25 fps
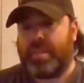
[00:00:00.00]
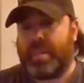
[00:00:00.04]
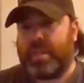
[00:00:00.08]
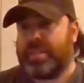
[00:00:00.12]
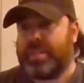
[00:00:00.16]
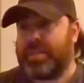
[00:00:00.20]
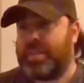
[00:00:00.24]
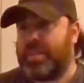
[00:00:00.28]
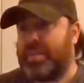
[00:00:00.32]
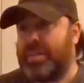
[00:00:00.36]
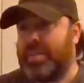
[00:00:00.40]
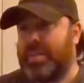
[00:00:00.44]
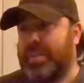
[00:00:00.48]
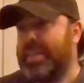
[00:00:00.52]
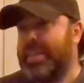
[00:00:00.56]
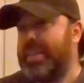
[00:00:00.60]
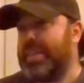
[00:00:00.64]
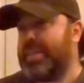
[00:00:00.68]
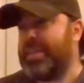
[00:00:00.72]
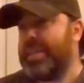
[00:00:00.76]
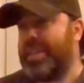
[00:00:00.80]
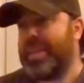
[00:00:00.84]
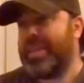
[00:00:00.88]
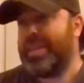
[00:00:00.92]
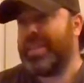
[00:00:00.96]
I saw
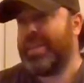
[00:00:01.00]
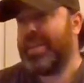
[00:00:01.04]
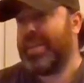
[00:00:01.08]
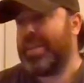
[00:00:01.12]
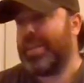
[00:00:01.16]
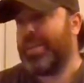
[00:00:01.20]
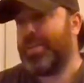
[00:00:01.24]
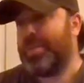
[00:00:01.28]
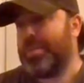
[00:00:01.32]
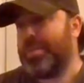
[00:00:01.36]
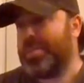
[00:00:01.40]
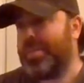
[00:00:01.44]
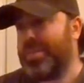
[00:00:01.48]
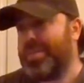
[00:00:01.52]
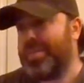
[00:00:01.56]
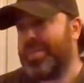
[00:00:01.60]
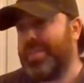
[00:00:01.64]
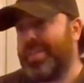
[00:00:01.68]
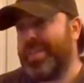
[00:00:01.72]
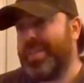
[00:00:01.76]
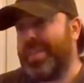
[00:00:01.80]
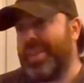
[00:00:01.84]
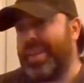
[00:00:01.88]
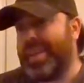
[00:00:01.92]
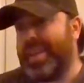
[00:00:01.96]
Leah Chan Lego
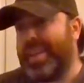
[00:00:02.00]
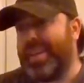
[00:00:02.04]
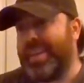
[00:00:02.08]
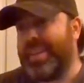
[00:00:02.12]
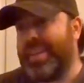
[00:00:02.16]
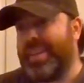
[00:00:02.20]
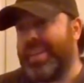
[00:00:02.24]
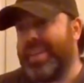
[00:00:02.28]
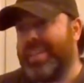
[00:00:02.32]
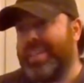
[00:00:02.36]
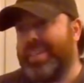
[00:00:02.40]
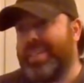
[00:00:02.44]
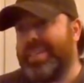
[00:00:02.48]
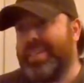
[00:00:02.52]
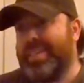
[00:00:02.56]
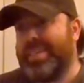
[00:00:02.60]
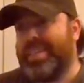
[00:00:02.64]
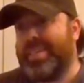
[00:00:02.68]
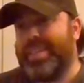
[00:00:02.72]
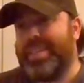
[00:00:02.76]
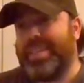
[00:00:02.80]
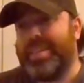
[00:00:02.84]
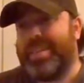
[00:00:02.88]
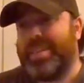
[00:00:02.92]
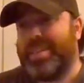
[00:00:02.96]
and
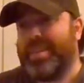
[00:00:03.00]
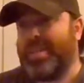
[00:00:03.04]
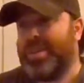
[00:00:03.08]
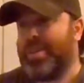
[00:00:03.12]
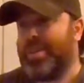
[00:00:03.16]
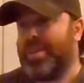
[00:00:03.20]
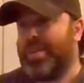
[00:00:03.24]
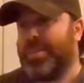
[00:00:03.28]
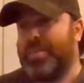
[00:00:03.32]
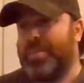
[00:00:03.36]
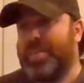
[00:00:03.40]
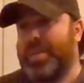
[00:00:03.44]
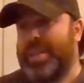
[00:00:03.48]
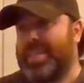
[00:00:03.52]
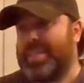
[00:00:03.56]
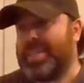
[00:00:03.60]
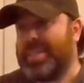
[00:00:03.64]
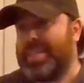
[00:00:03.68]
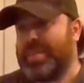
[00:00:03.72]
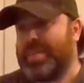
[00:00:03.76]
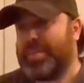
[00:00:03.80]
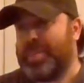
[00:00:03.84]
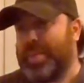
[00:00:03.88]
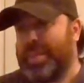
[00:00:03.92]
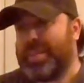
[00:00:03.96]
her
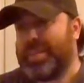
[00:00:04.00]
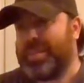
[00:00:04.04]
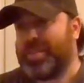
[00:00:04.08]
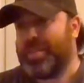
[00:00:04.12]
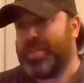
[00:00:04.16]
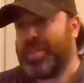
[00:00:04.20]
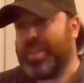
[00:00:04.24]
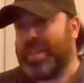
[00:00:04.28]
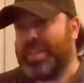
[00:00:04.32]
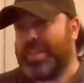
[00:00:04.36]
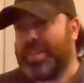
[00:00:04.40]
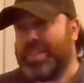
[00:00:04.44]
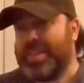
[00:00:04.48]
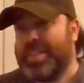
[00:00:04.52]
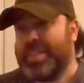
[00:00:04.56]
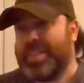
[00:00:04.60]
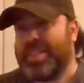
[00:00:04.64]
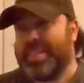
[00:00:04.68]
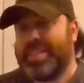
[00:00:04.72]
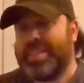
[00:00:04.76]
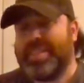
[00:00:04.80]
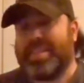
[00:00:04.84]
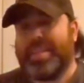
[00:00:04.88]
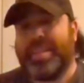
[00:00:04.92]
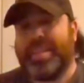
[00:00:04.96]
amazing space
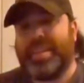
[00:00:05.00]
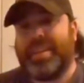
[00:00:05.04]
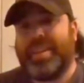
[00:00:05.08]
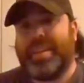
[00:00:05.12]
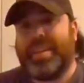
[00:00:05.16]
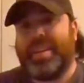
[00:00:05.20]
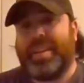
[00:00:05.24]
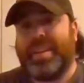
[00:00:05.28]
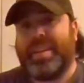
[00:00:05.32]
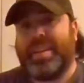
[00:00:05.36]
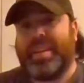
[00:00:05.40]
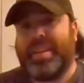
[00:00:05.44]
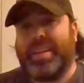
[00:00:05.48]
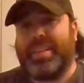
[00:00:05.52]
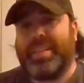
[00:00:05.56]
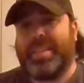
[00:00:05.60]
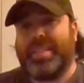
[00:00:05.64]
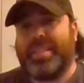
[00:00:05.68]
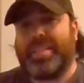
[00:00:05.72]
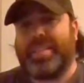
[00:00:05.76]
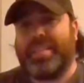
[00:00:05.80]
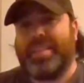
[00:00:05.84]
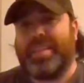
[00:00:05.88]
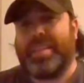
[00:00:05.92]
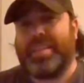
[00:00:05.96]
creations,
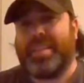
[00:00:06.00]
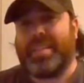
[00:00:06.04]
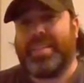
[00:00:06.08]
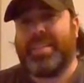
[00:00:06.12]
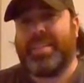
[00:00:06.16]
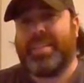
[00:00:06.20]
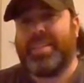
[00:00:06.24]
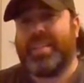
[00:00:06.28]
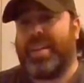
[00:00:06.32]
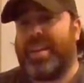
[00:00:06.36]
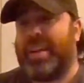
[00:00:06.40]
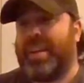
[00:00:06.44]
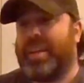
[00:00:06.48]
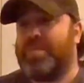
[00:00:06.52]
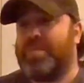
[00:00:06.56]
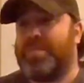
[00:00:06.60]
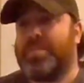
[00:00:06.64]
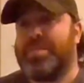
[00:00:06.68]
and like I